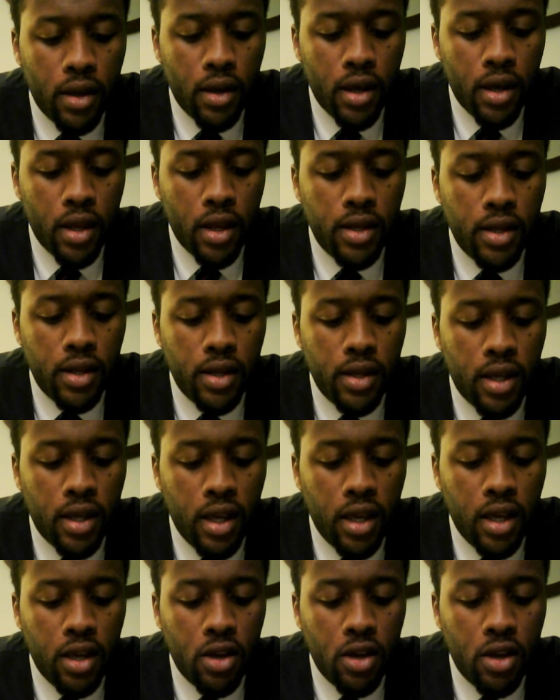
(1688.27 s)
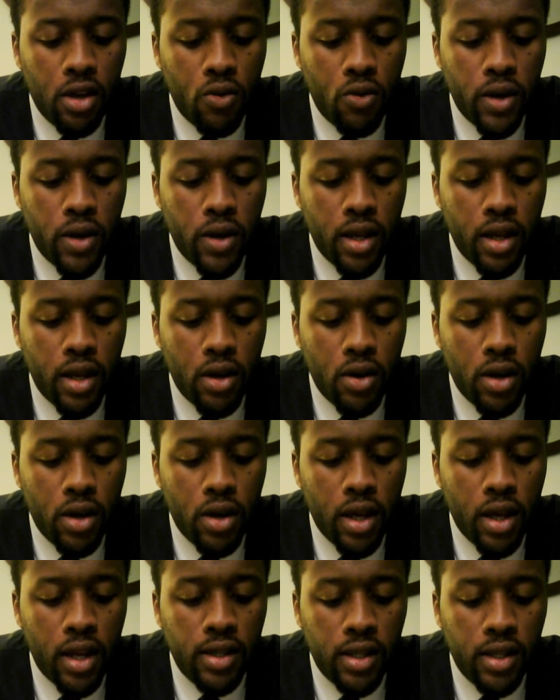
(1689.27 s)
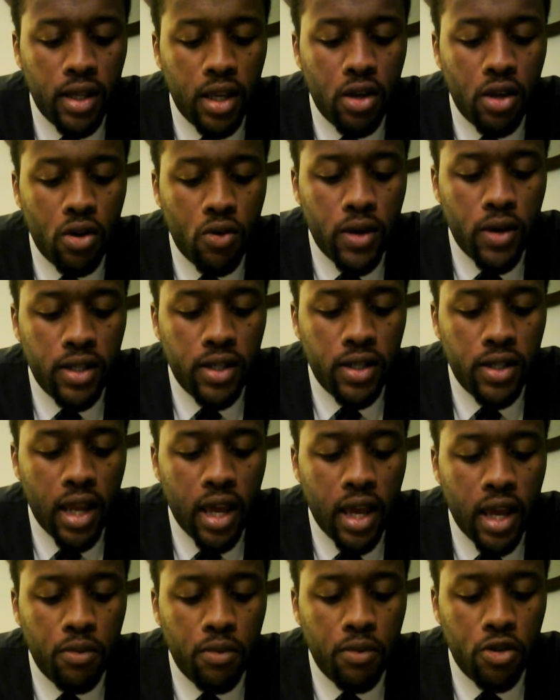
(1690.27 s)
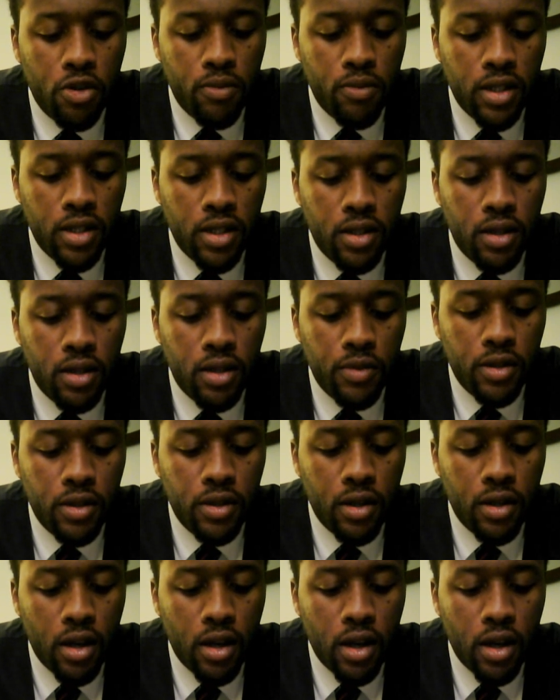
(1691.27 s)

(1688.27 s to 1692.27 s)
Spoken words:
It is he who has named you Muslims,